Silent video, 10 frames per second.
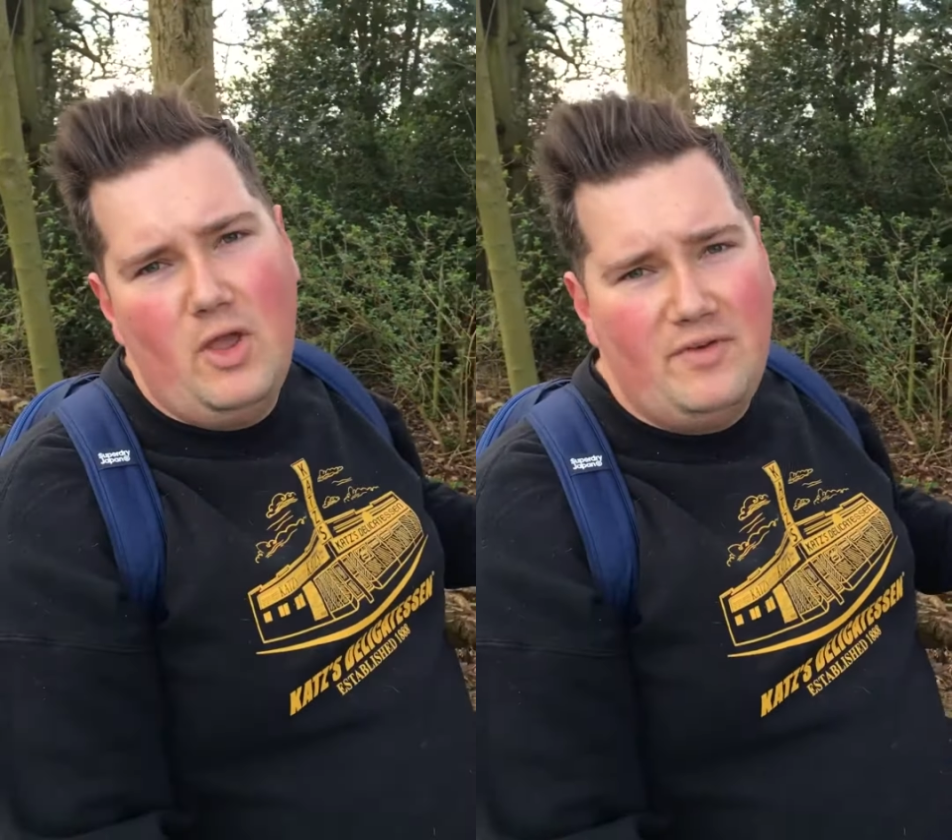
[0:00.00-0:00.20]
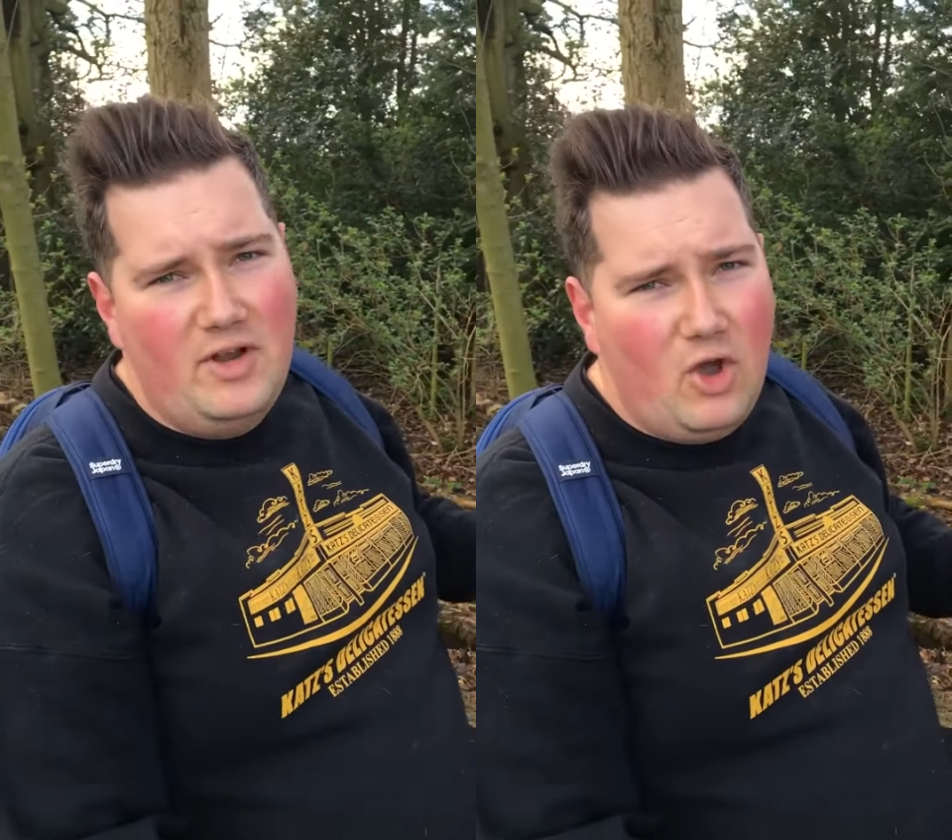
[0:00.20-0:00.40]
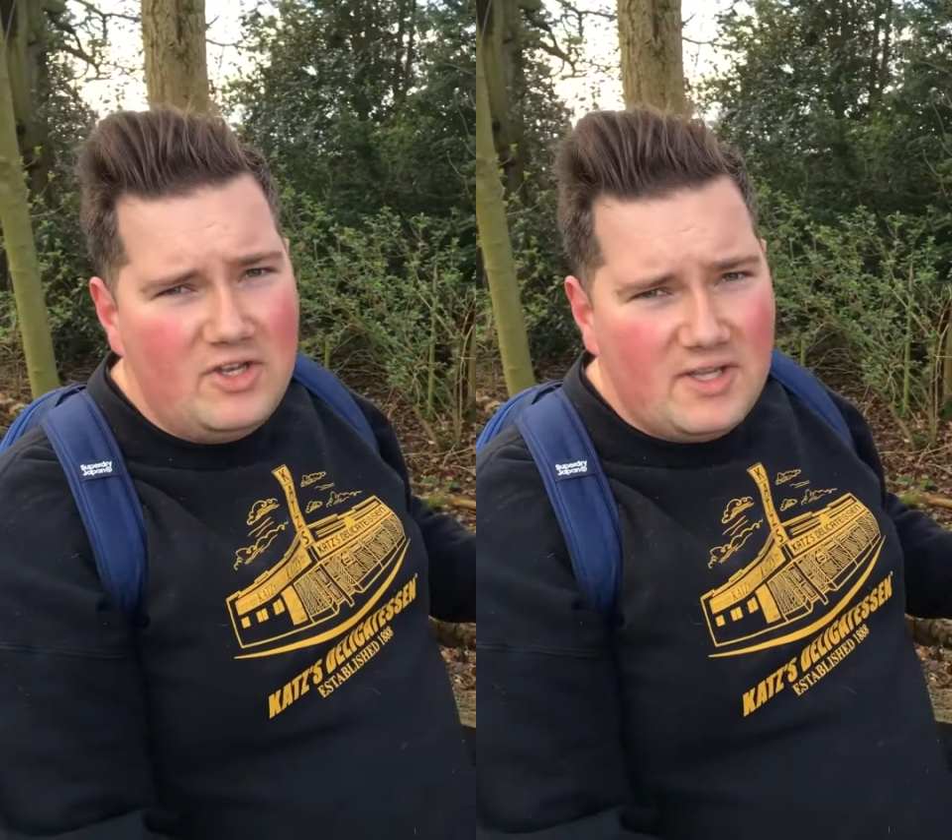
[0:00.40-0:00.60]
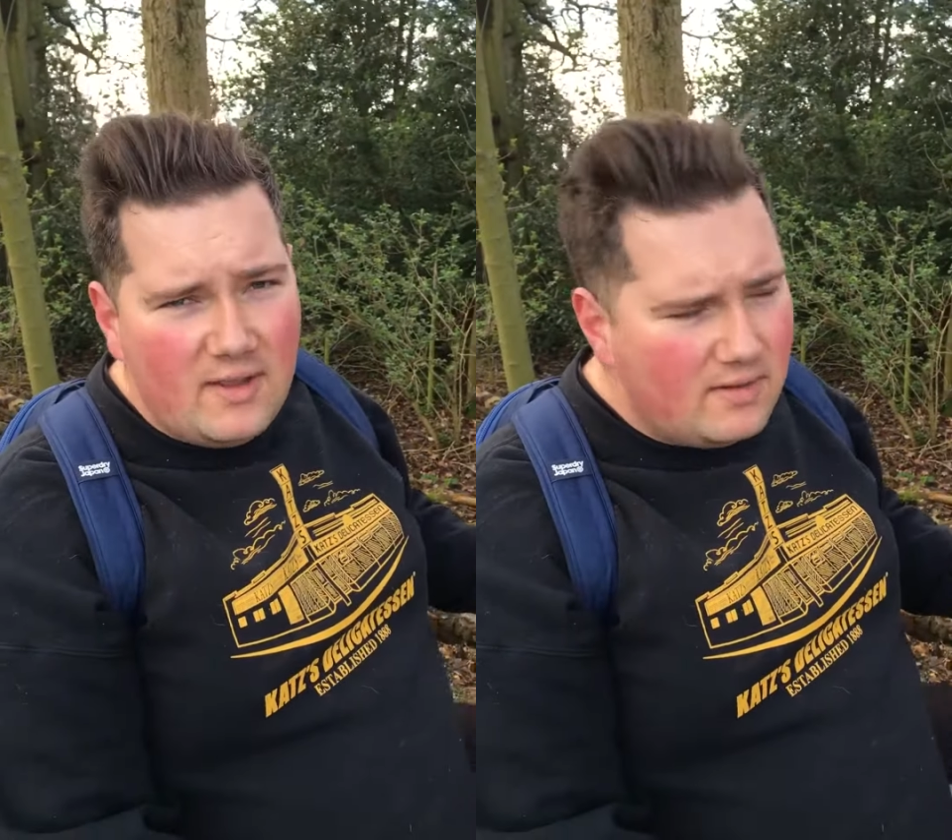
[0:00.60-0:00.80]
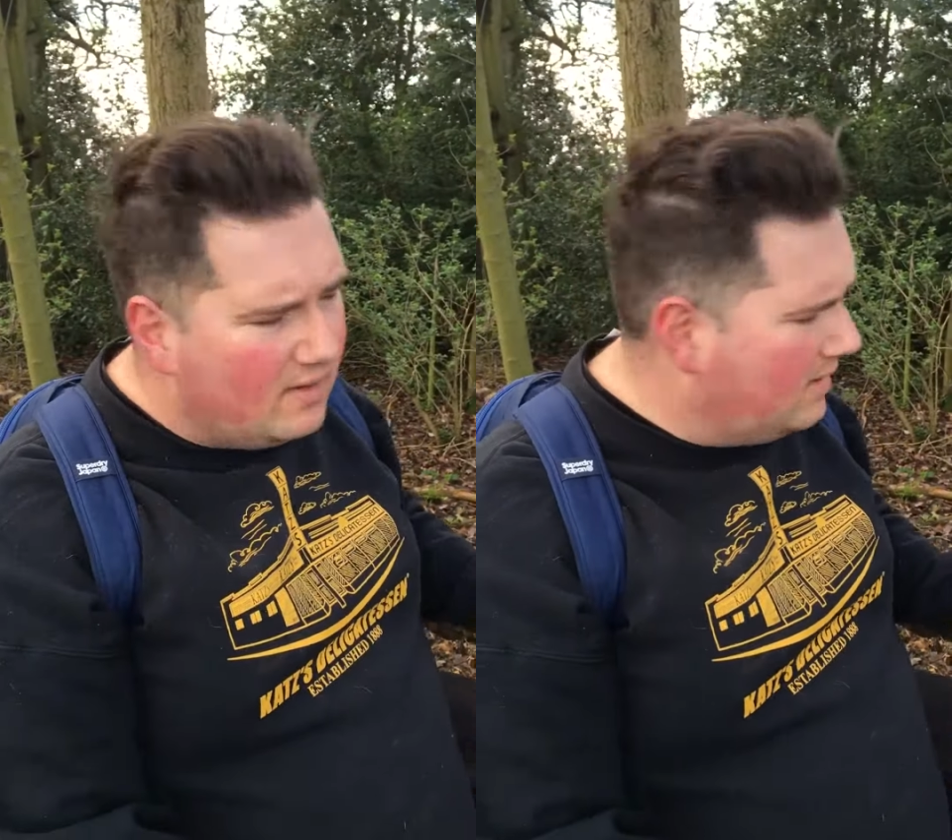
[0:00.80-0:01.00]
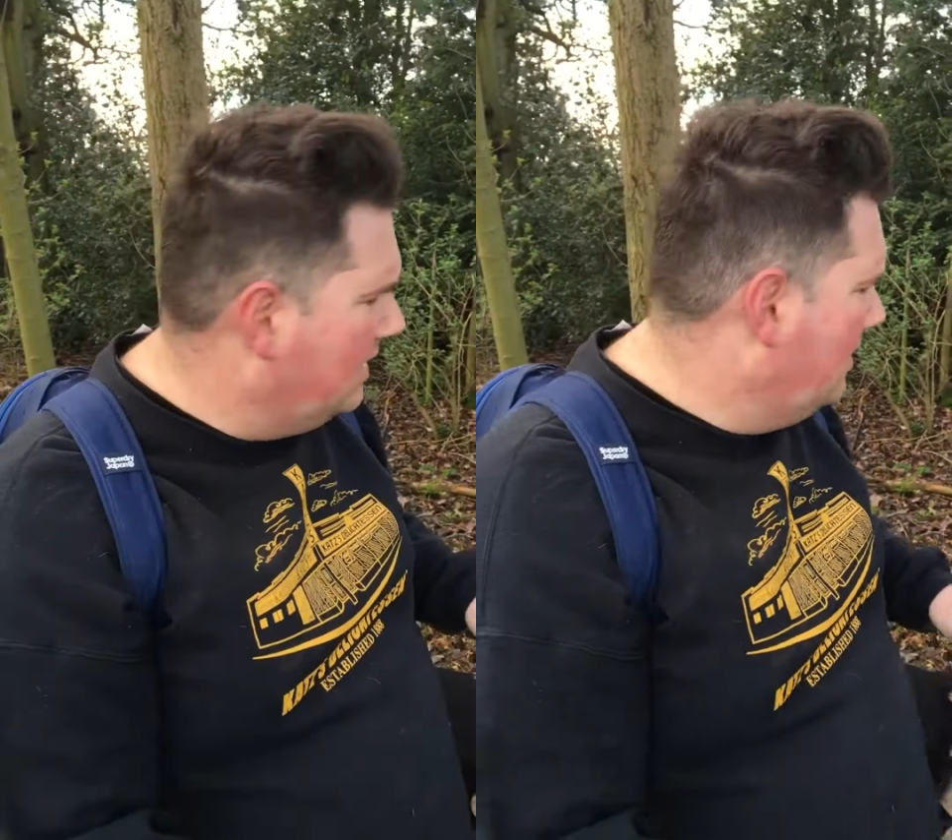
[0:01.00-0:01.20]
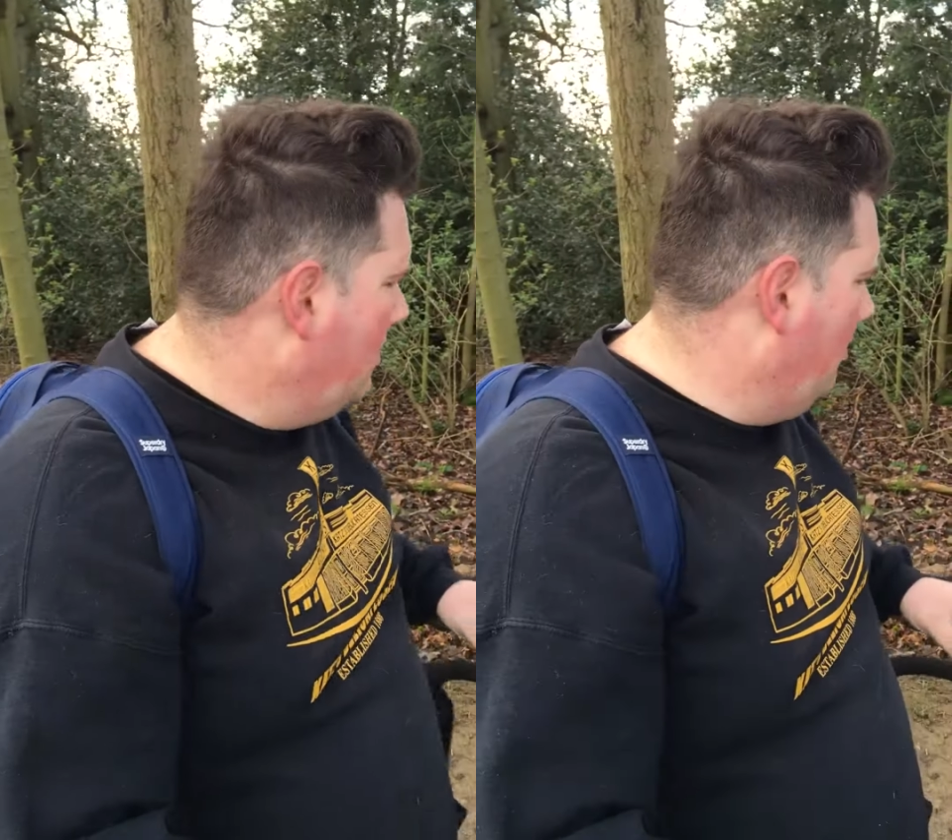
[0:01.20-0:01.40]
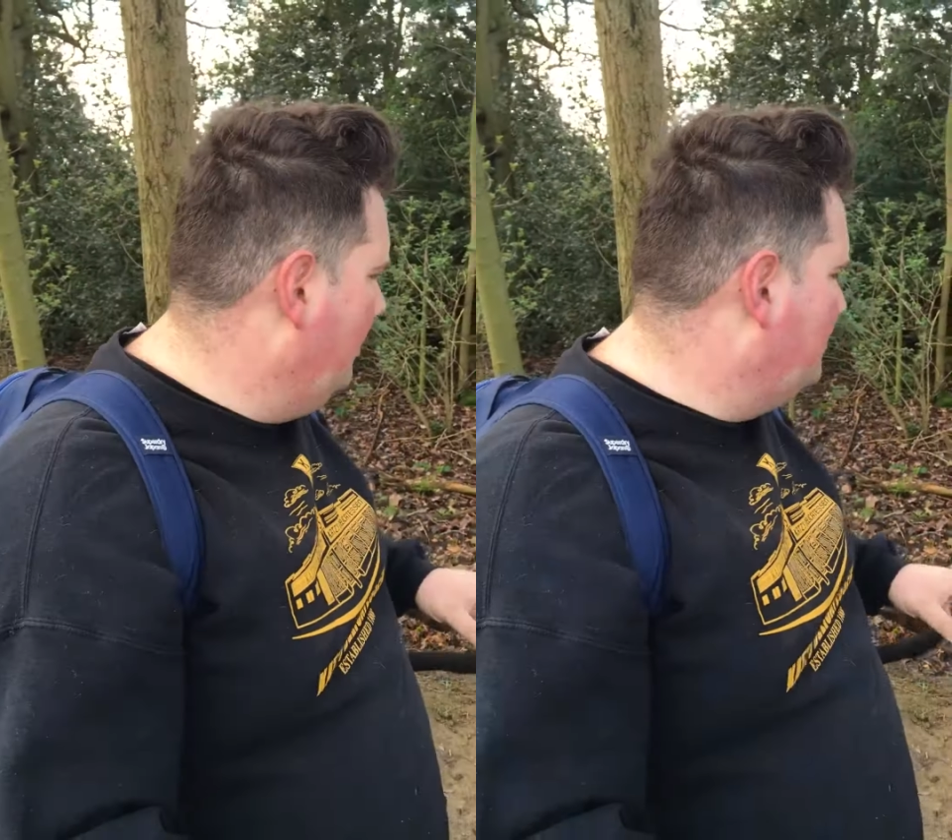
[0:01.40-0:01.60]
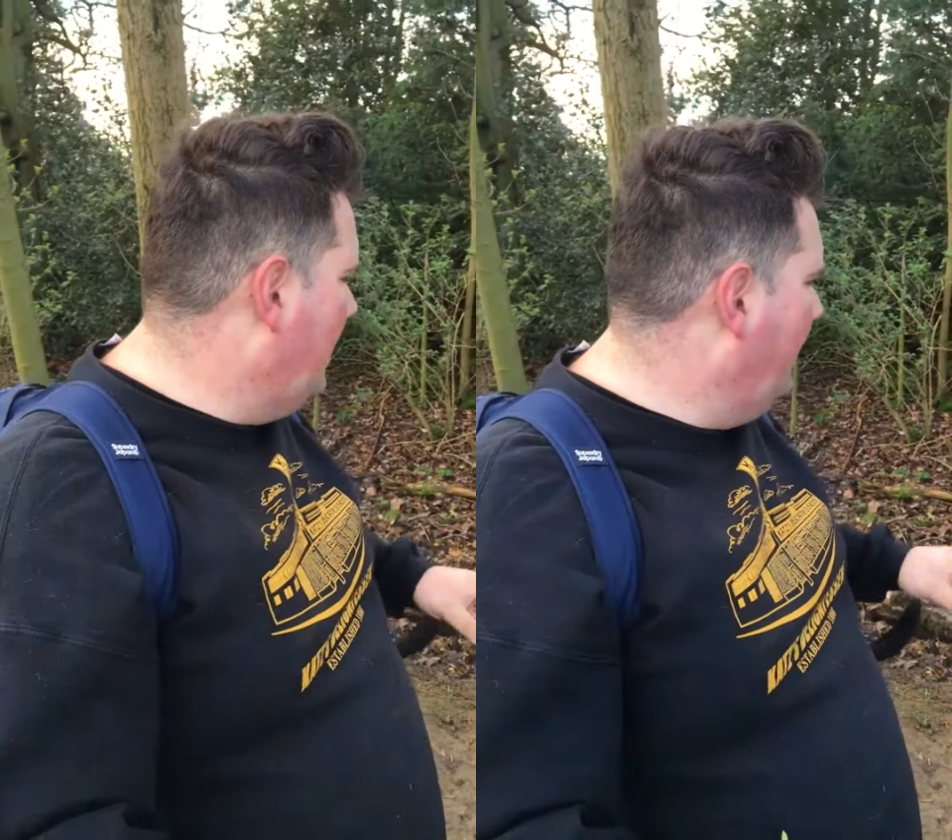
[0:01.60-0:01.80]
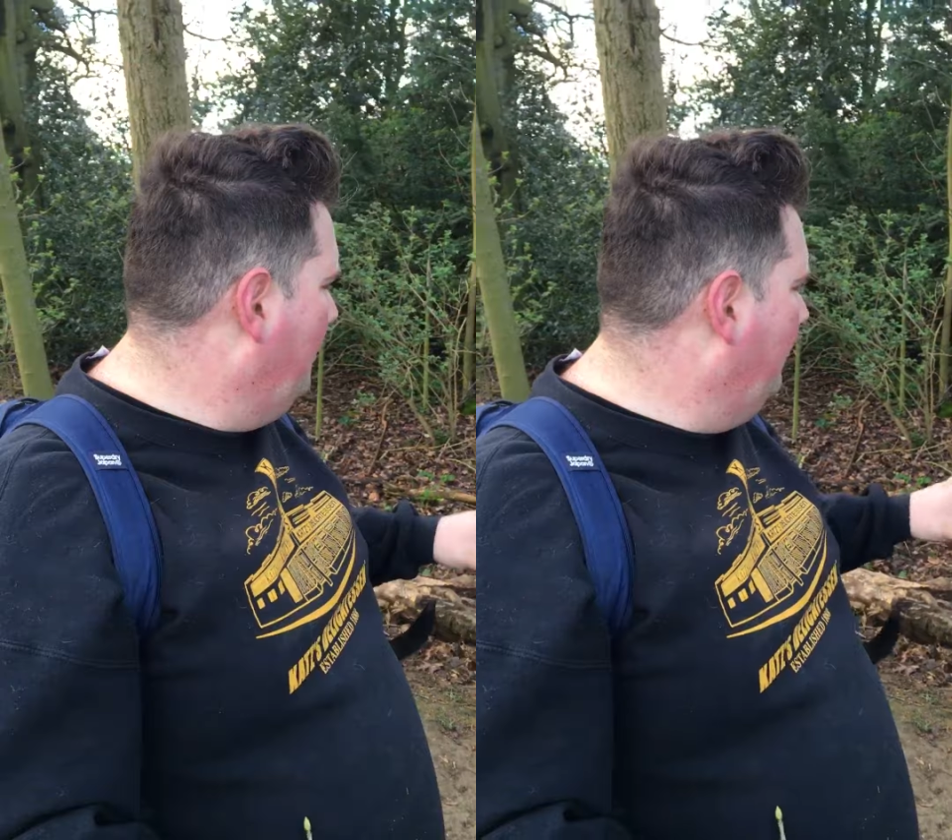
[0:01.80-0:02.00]
overnighter. We'll be
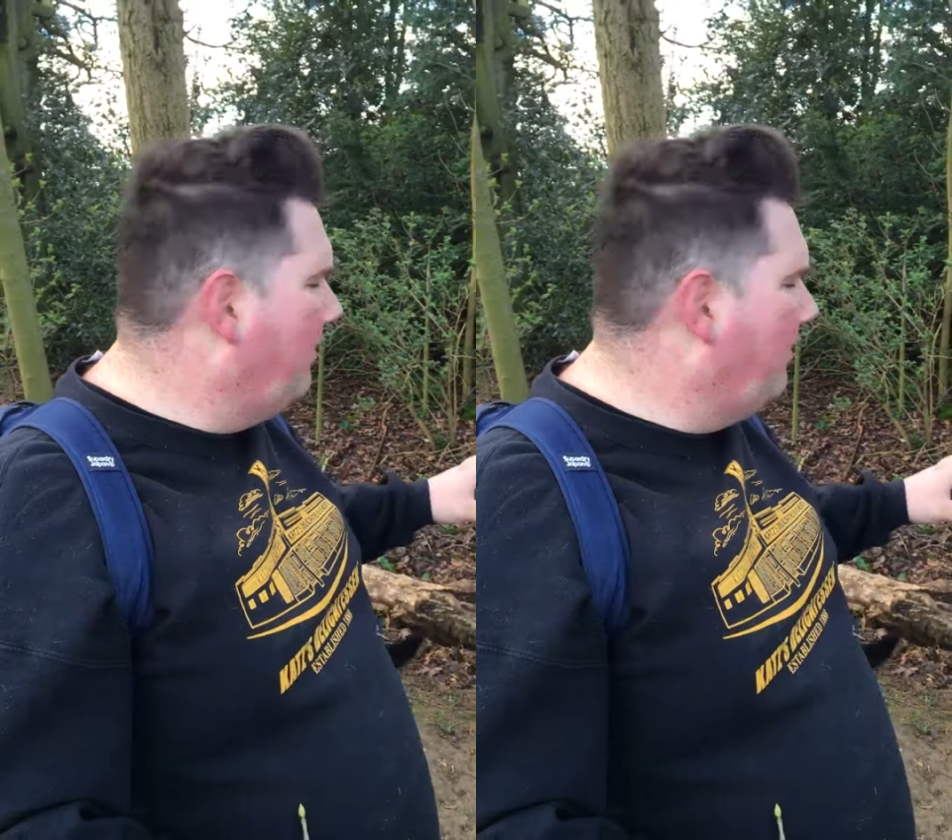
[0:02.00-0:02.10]
setting up a